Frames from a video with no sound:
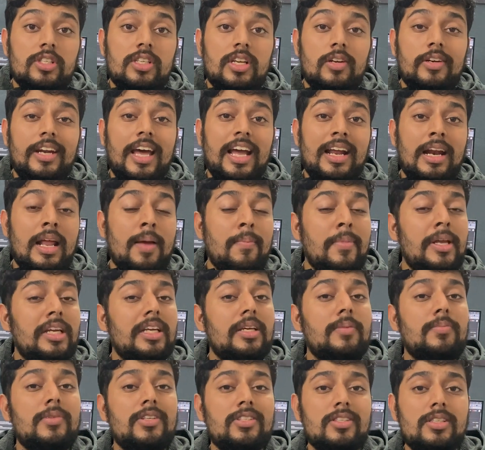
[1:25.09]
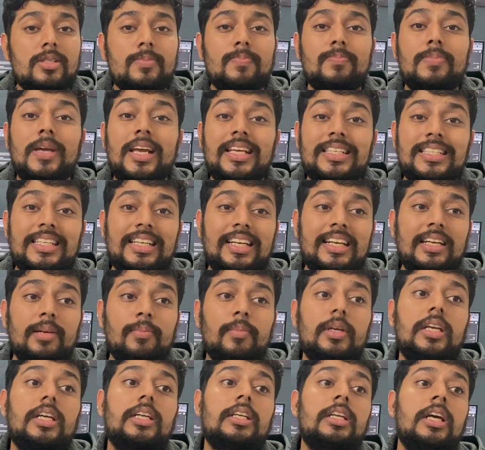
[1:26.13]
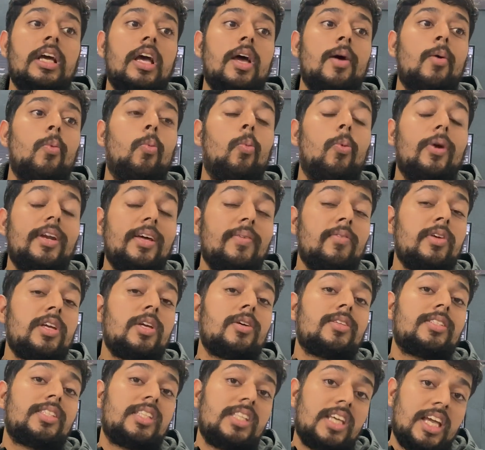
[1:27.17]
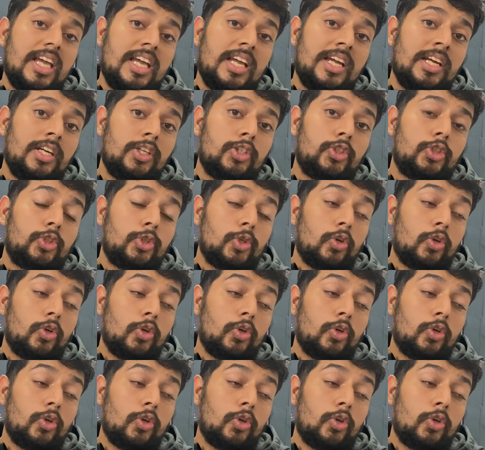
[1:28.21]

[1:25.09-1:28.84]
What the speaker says: Now, dynamic images basically mean whatever you're saying should